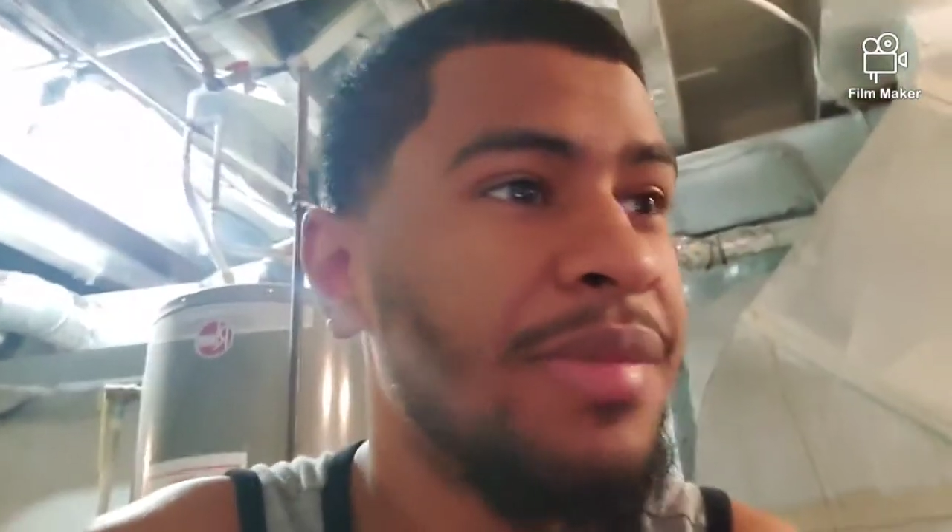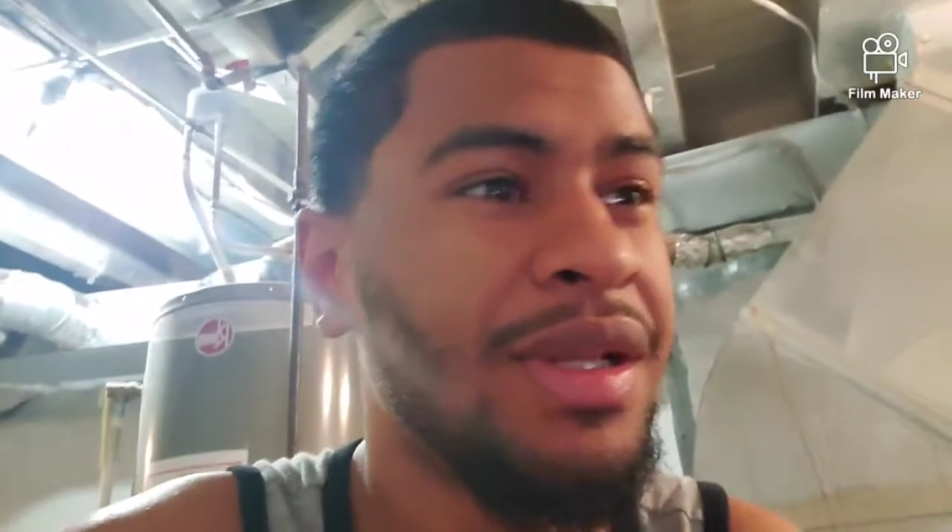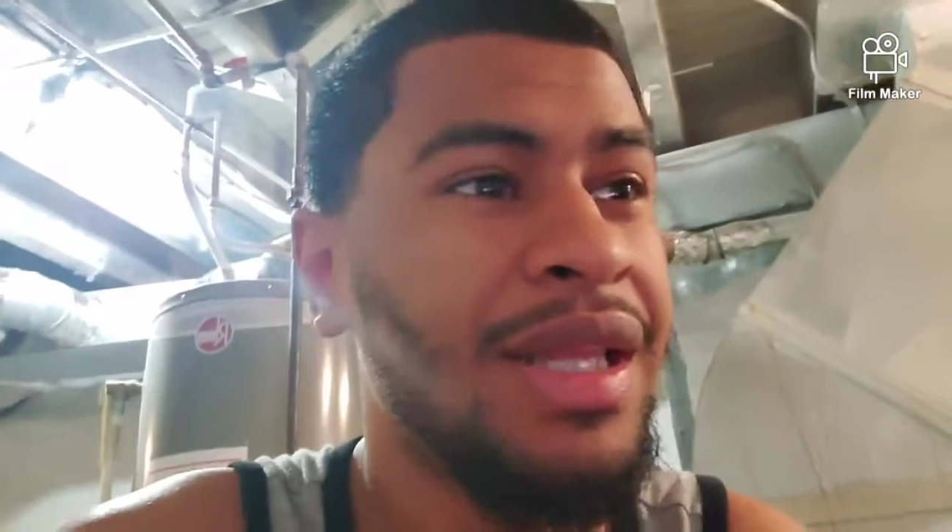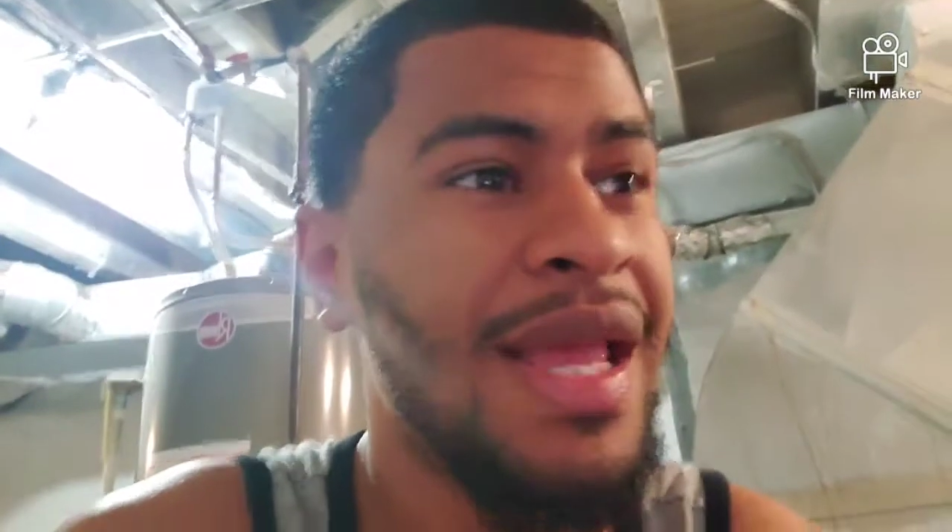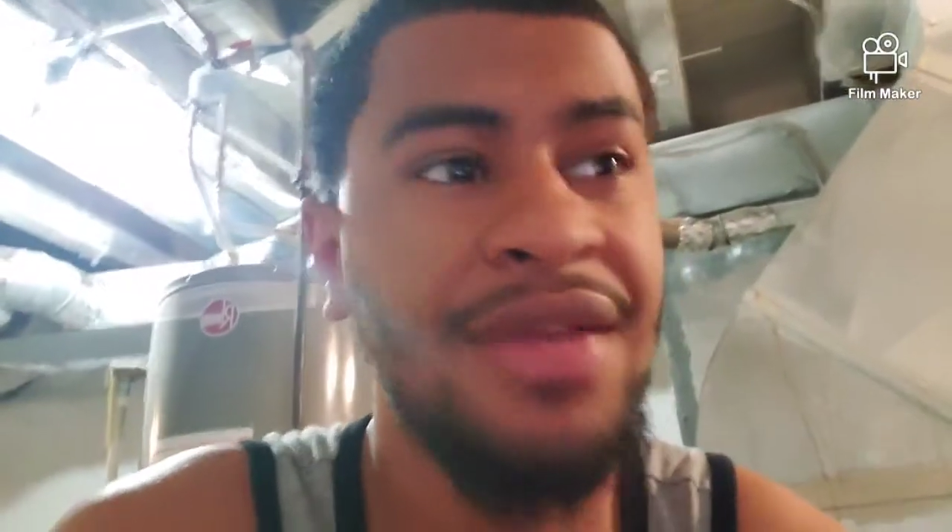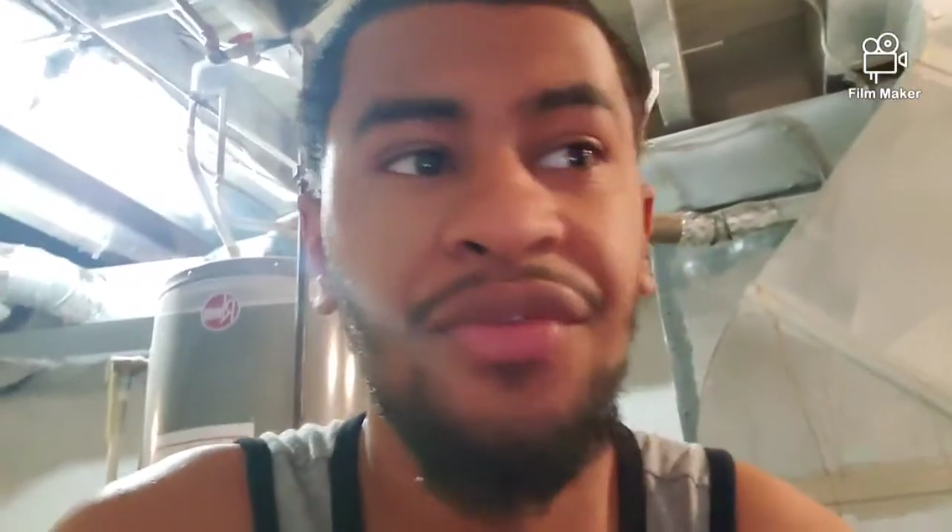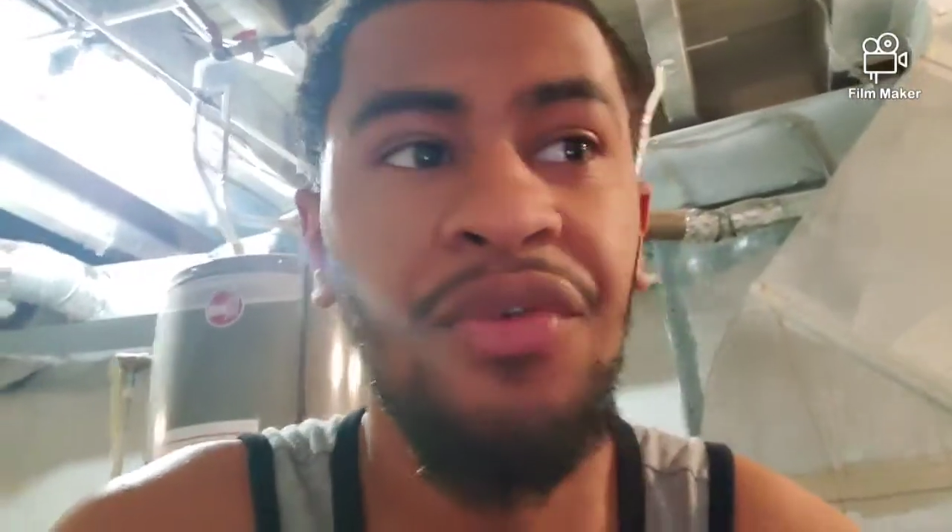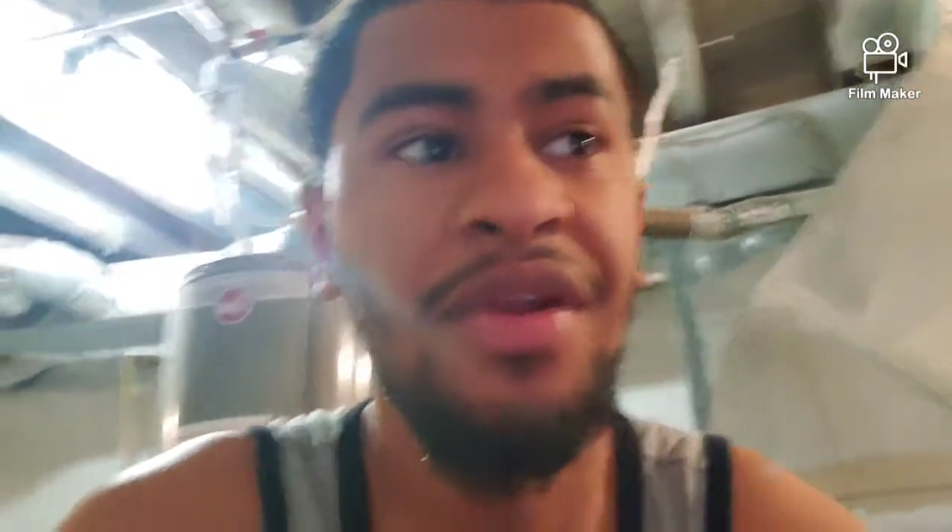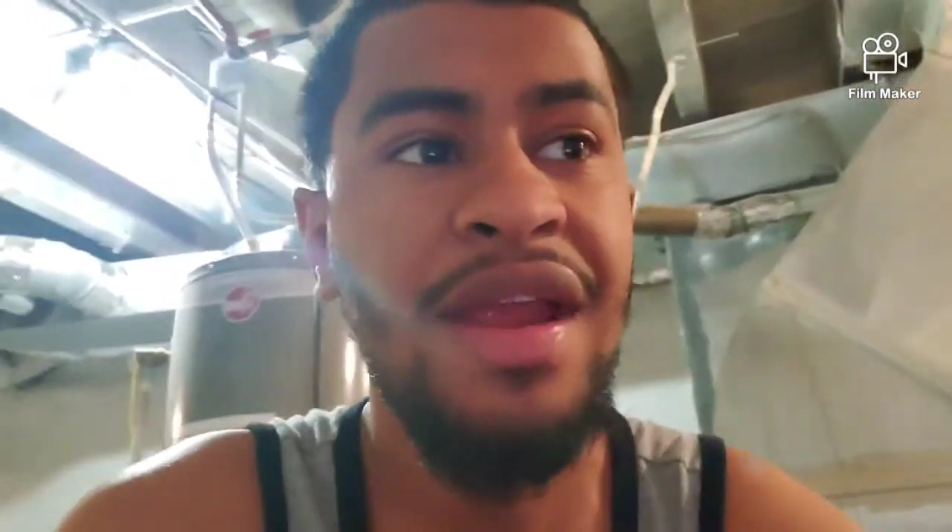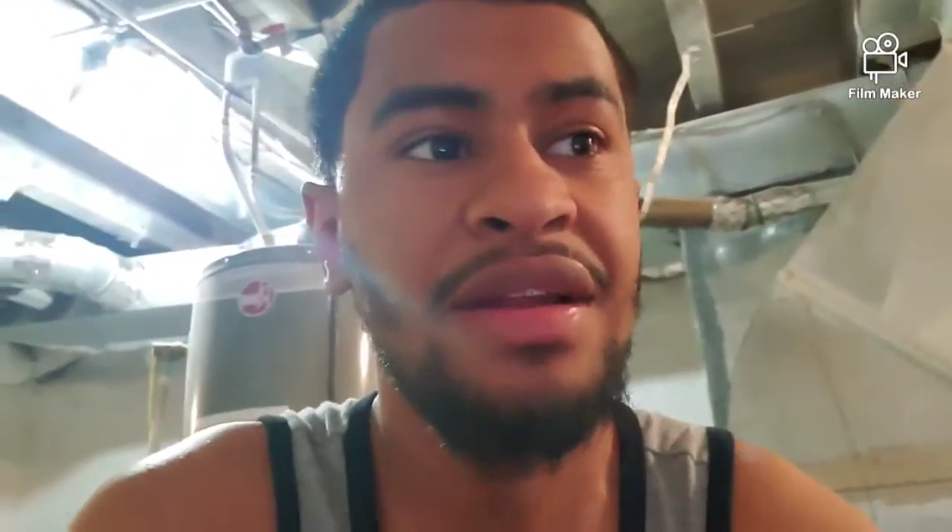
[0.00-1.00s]
About the last
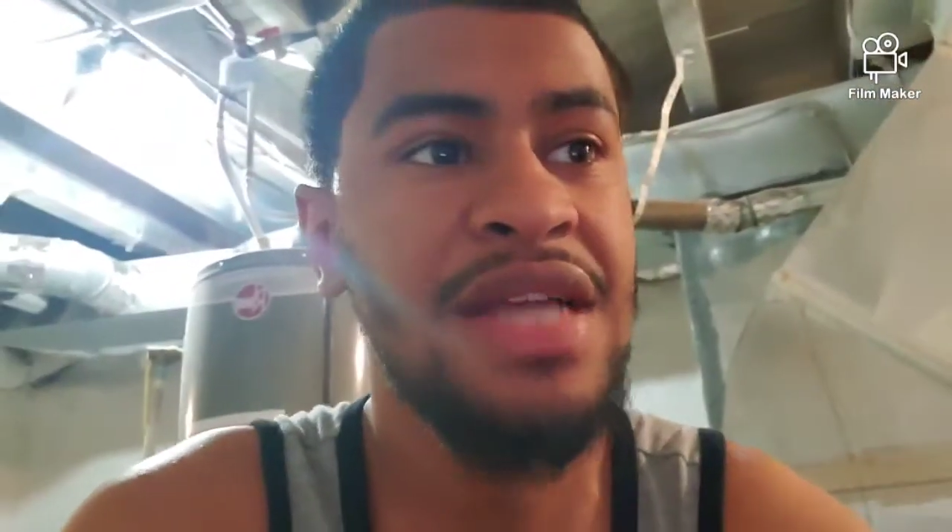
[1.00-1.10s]
4 years,